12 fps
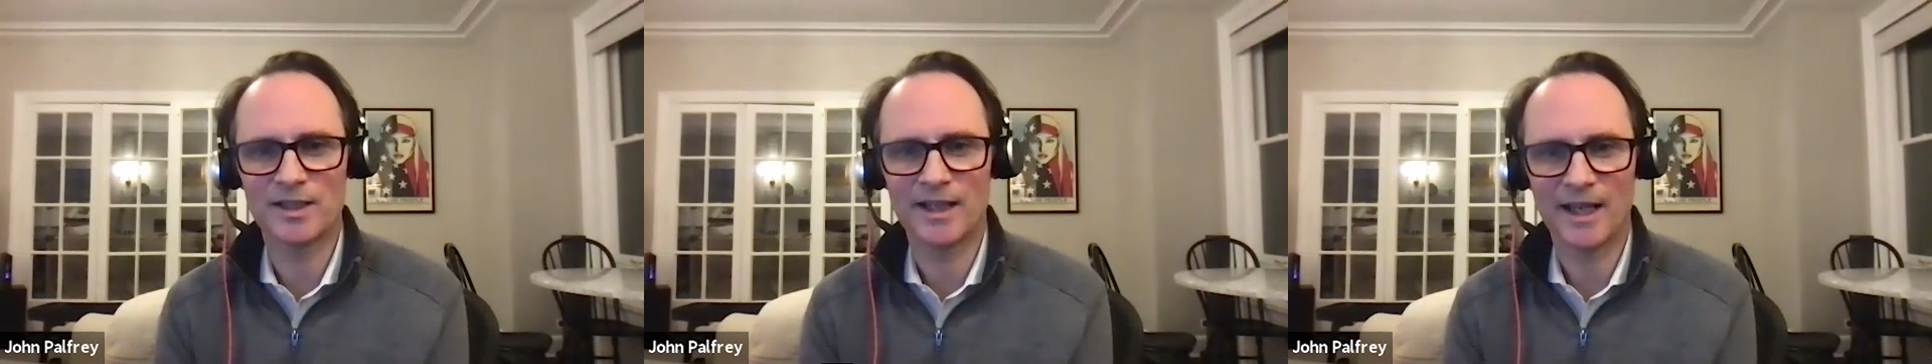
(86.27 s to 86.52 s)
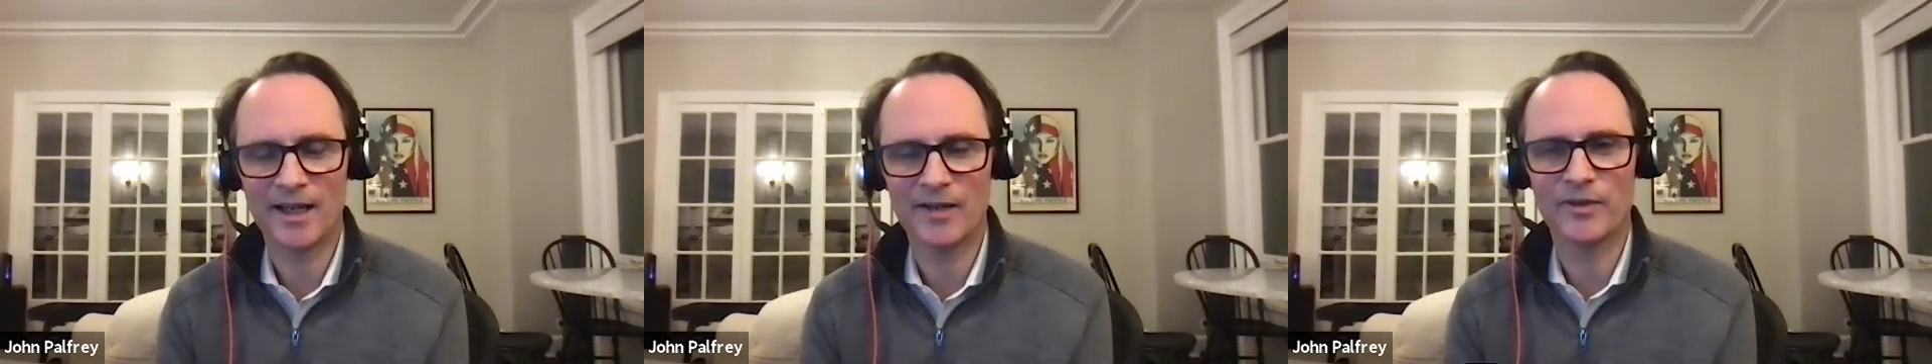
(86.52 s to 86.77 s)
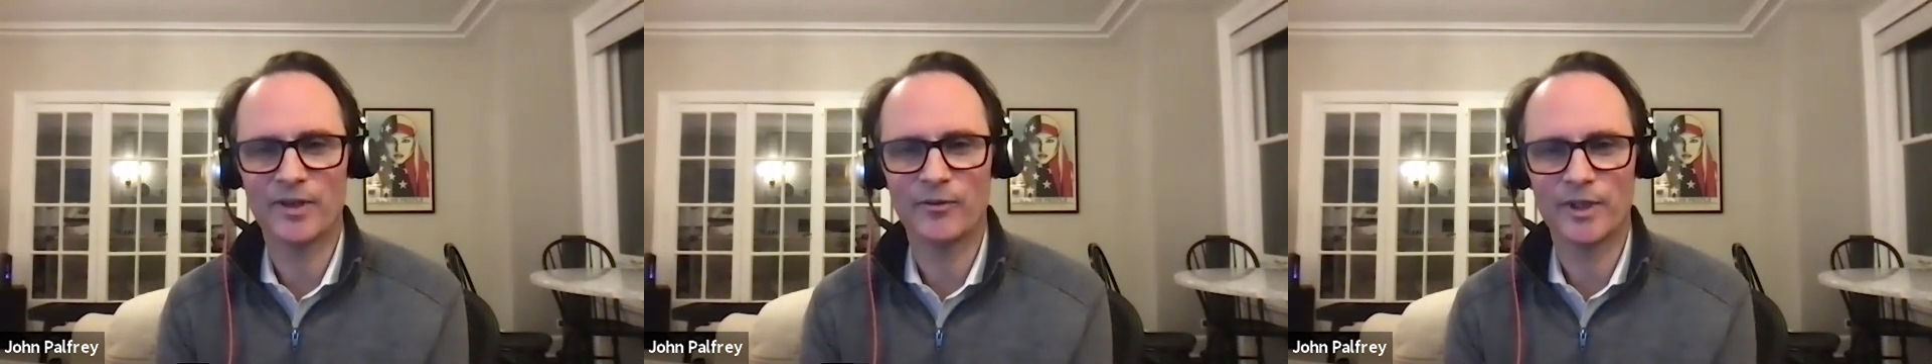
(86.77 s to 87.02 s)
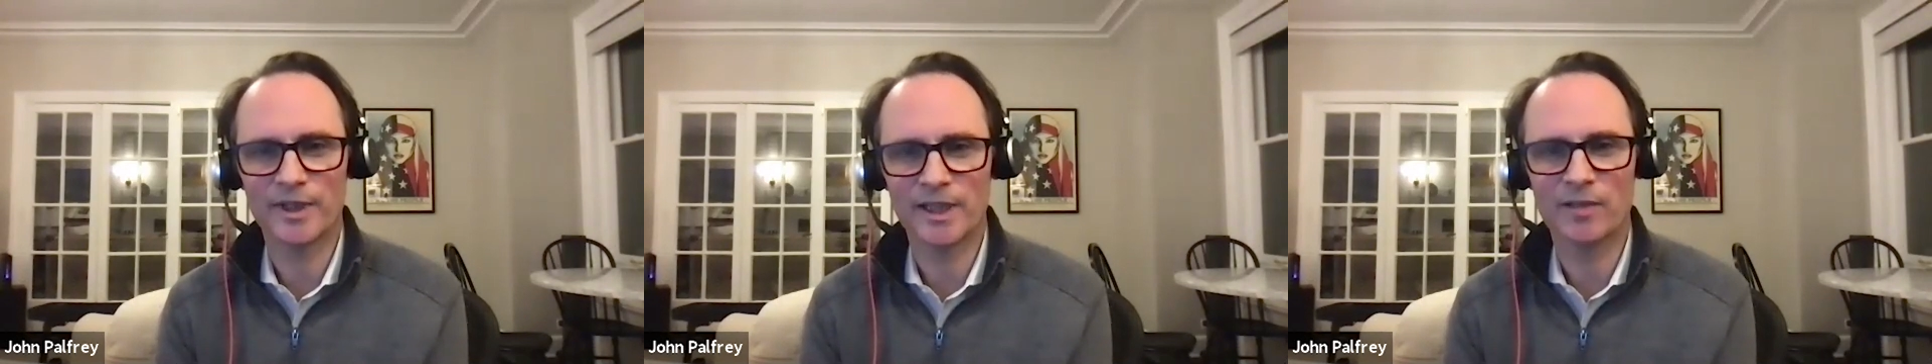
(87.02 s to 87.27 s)
and have a
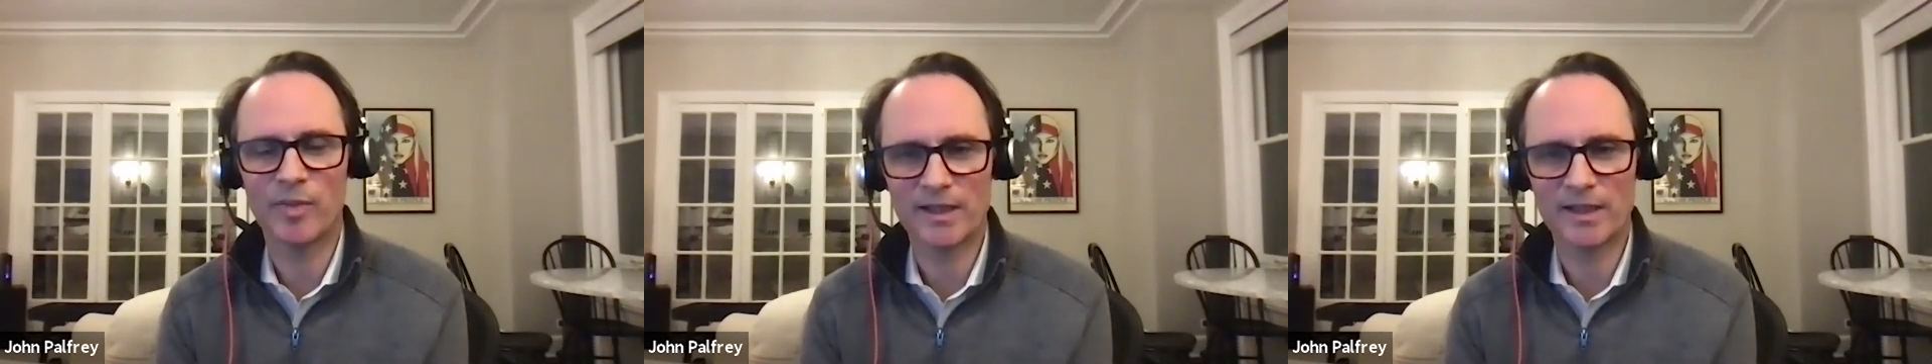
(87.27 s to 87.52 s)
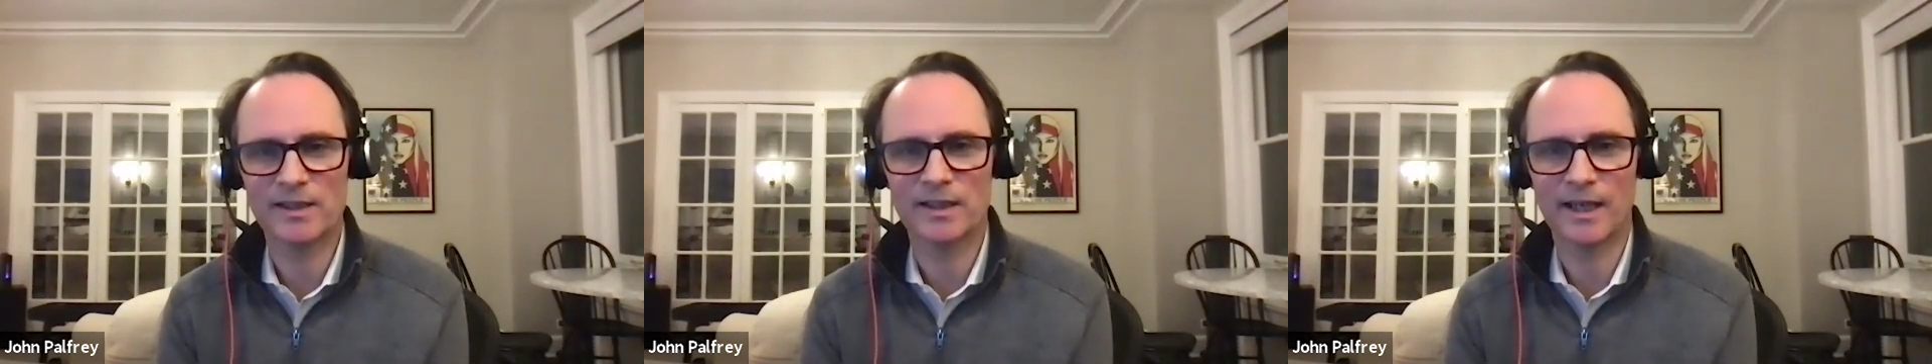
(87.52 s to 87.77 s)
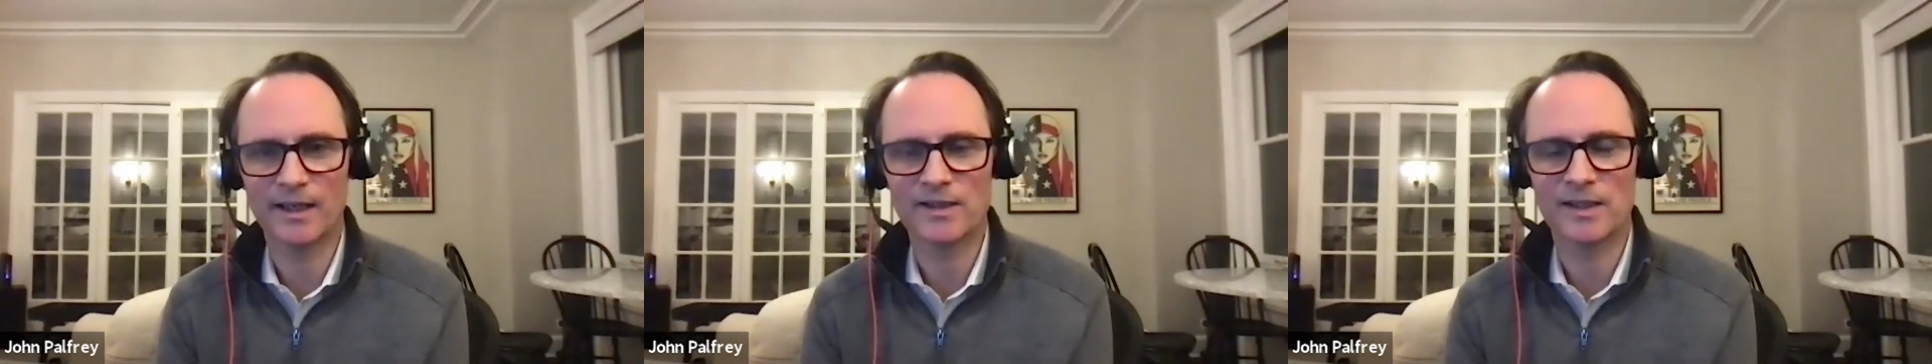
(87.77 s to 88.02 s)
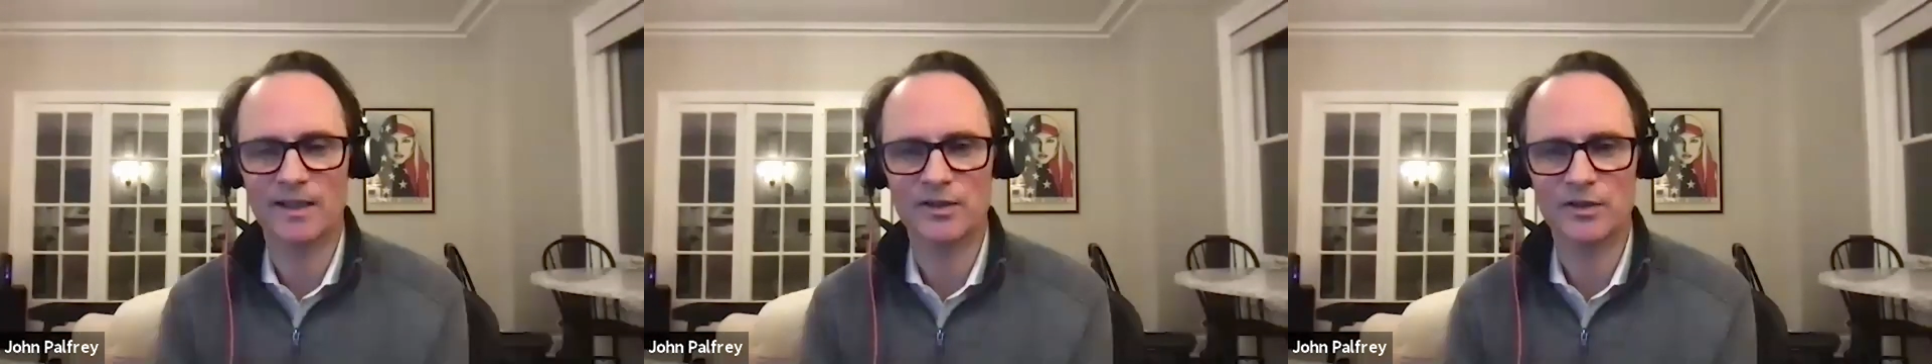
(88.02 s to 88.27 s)
really amazing
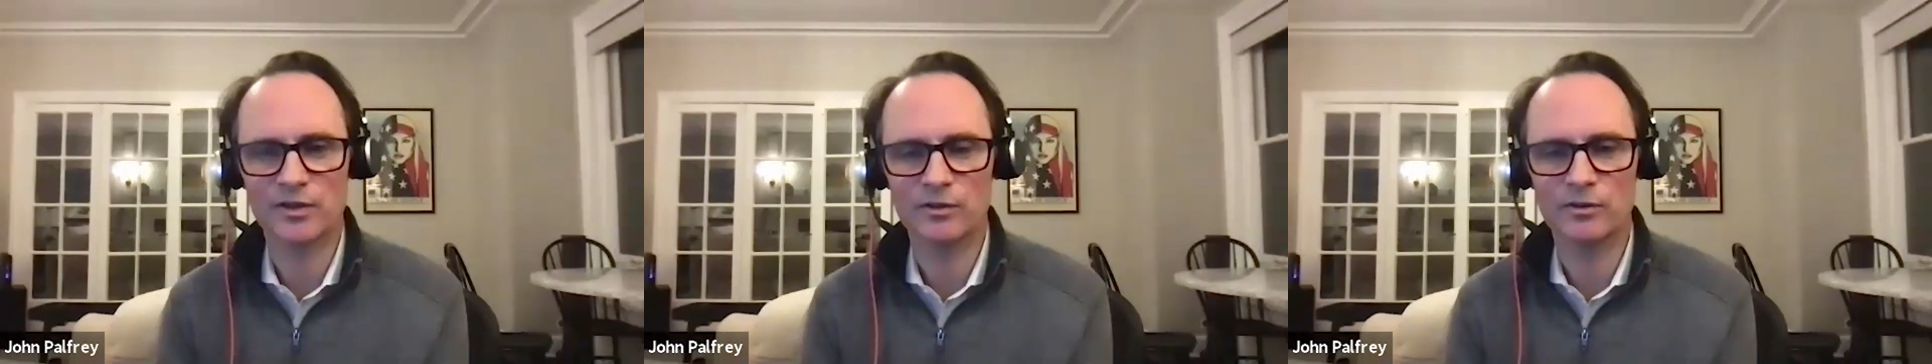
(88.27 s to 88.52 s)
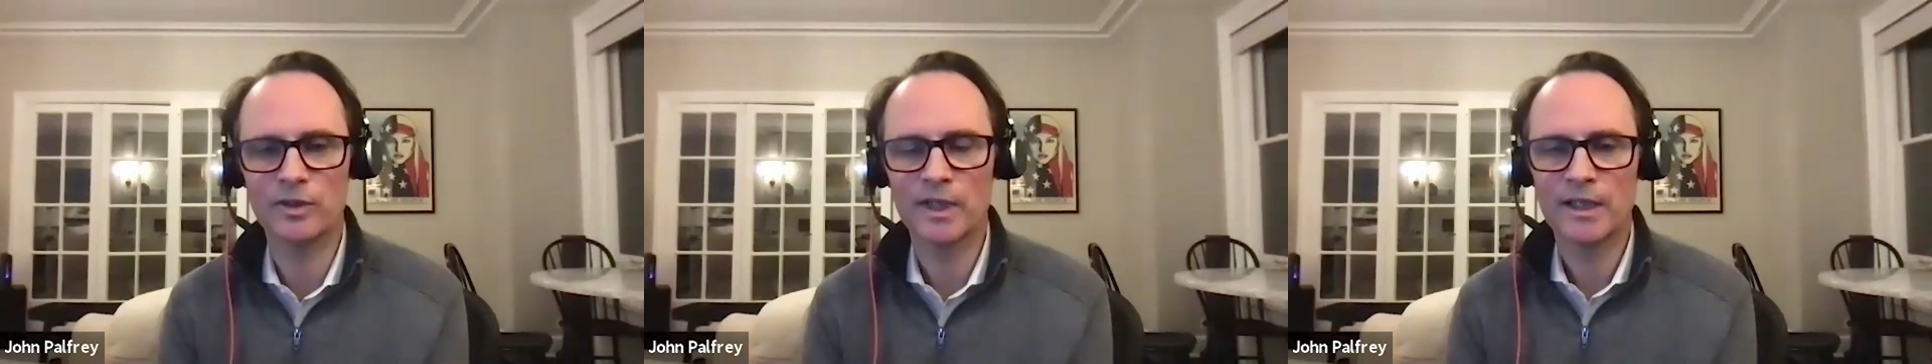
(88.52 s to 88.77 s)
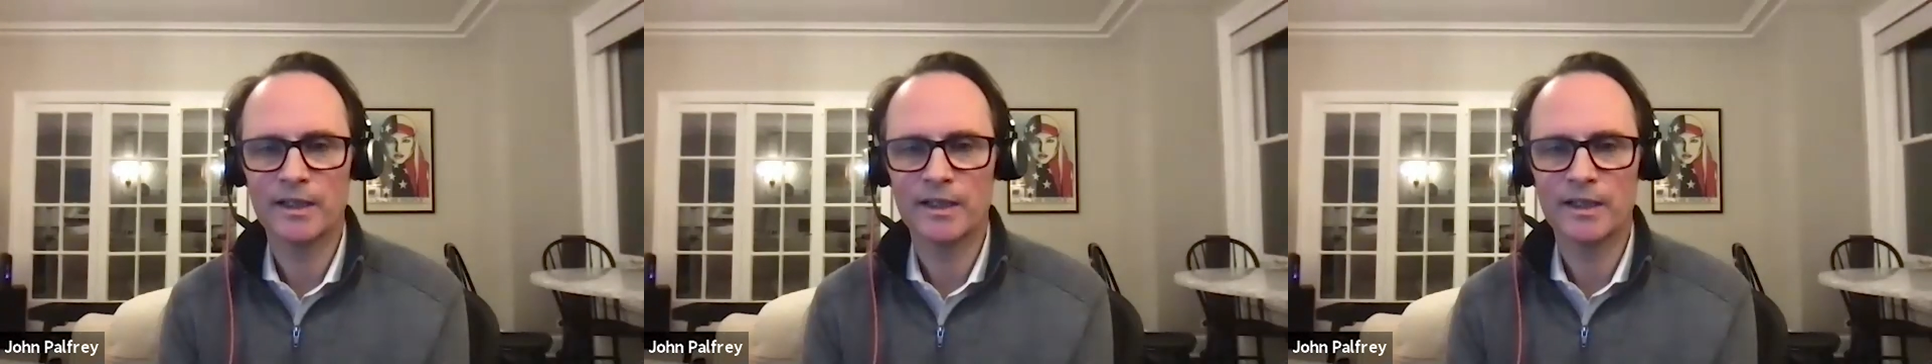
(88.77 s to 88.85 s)
access to